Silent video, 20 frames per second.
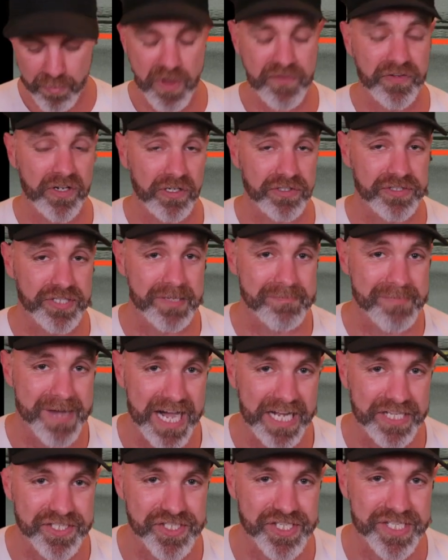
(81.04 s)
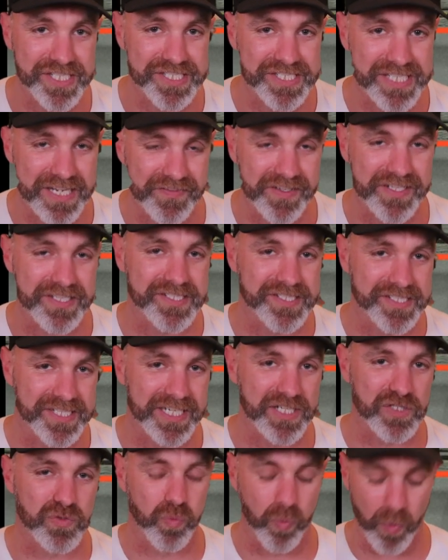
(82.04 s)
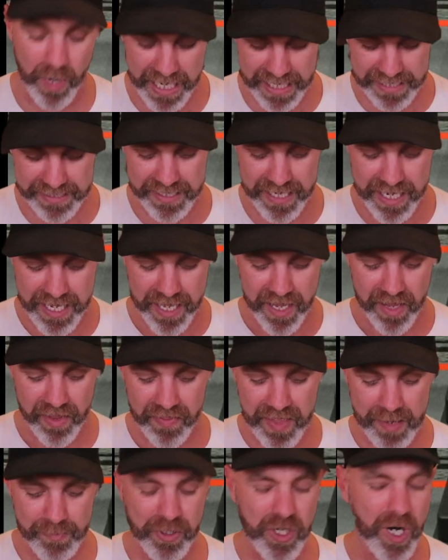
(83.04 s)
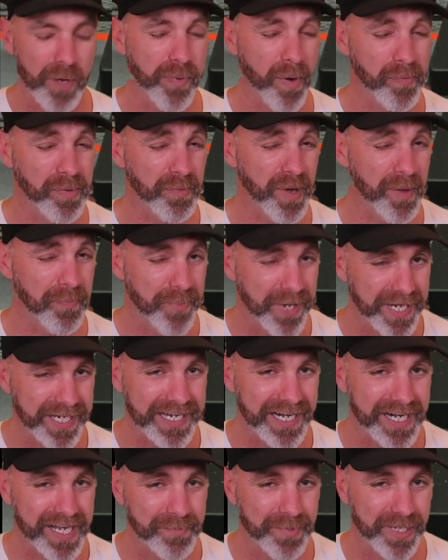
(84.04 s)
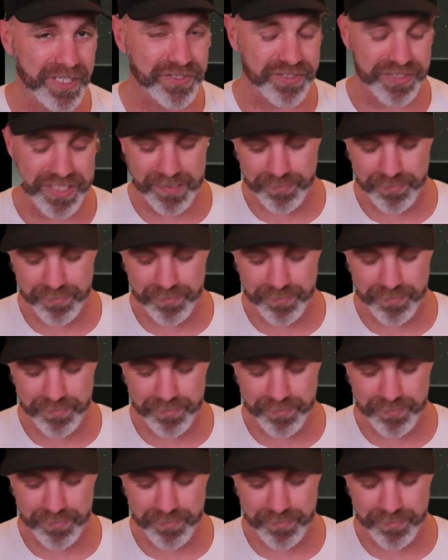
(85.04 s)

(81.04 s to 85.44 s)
Moving on to the March 761. Then we've got probably my pick out of the bunch,